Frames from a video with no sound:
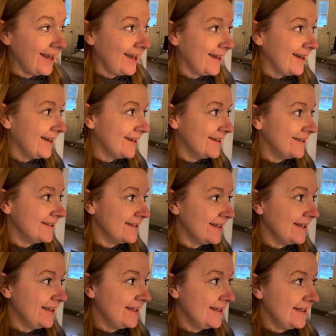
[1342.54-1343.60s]
and
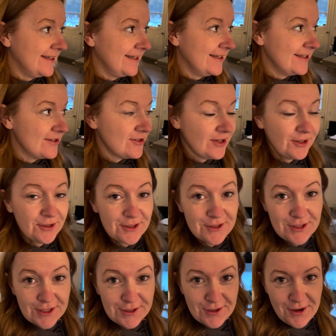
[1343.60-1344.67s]
Sheldon
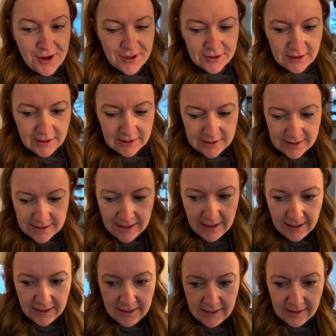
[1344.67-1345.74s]
just called and
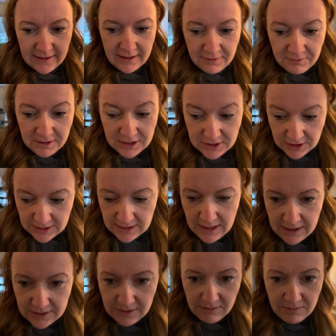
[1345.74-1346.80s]
said that we just
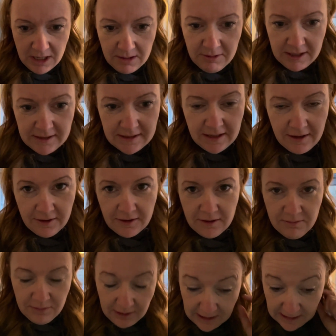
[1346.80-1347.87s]
had 2 babies. They are
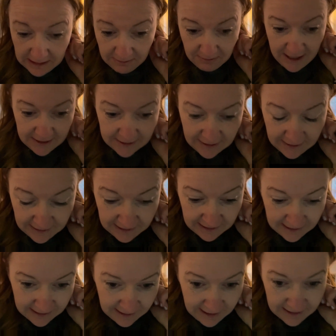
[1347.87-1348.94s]
completely wet.
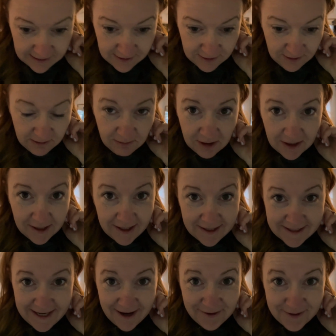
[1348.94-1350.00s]
And so I'm gonna
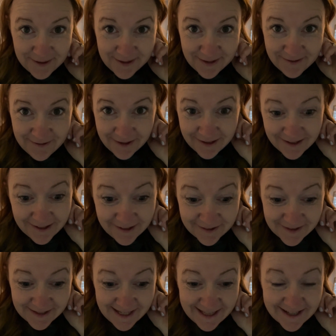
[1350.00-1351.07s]
get towels and we're gonna go
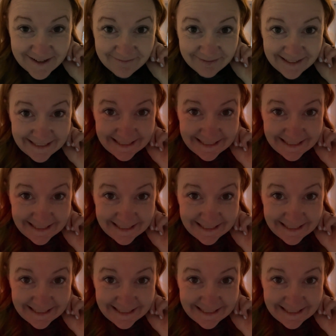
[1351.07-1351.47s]
see them.